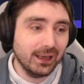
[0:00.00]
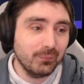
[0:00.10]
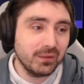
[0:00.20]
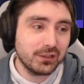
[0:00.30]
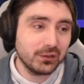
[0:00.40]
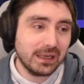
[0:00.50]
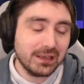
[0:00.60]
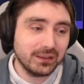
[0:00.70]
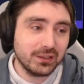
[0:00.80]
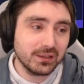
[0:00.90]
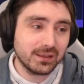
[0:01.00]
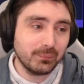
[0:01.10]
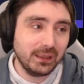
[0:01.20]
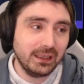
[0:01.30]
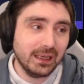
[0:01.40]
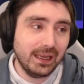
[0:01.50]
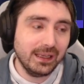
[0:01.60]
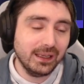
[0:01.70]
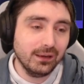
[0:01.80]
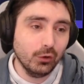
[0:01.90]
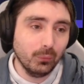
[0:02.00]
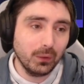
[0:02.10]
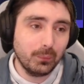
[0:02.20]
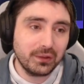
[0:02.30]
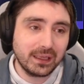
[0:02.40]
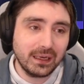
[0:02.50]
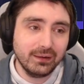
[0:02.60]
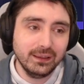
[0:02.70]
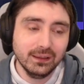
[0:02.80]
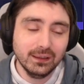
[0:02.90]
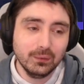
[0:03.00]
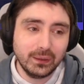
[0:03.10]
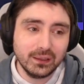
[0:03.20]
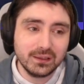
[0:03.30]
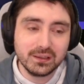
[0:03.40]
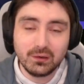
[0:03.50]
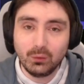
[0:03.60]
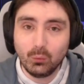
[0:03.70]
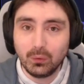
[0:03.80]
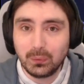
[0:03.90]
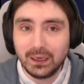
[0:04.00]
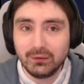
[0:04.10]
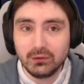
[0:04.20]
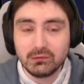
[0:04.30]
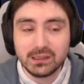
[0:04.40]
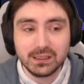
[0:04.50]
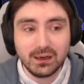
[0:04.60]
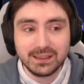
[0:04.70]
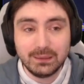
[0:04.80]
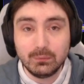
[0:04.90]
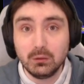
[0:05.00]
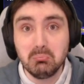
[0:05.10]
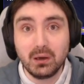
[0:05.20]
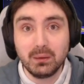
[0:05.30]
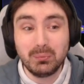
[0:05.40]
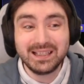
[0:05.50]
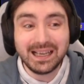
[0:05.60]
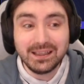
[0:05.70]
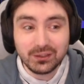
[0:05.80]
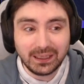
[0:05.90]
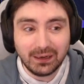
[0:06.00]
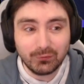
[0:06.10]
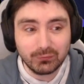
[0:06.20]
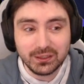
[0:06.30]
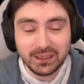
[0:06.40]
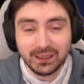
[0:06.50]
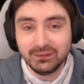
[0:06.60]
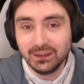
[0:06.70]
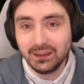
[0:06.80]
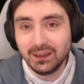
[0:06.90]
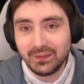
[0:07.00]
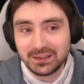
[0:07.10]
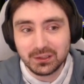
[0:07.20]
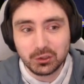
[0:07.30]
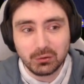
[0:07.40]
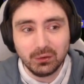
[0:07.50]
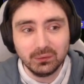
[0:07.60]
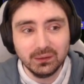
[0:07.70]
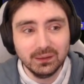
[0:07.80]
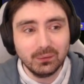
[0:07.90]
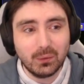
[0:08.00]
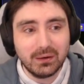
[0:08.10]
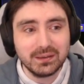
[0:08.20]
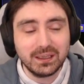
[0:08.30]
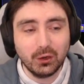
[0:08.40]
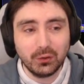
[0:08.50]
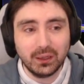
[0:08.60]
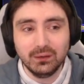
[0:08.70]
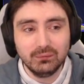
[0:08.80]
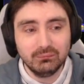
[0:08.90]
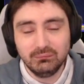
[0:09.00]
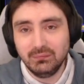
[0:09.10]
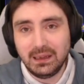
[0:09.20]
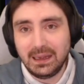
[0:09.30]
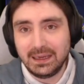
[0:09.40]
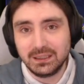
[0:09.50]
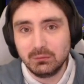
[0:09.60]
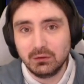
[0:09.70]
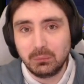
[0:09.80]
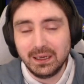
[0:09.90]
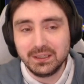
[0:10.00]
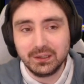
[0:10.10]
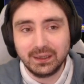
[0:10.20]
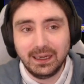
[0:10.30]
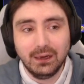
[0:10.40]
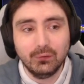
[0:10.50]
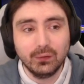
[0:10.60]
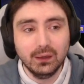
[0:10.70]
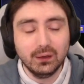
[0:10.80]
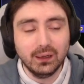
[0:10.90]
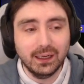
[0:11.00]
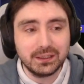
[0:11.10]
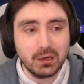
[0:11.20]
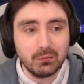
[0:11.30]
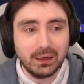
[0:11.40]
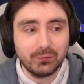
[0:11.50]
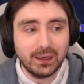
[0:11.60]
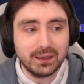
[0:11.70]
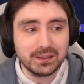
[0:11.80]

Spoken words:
This should actually just be a normal apothecary because there's only one player on your entire team that might potentially have regen, and that's the troll, whereas the other X number of players you're going to have don't have that.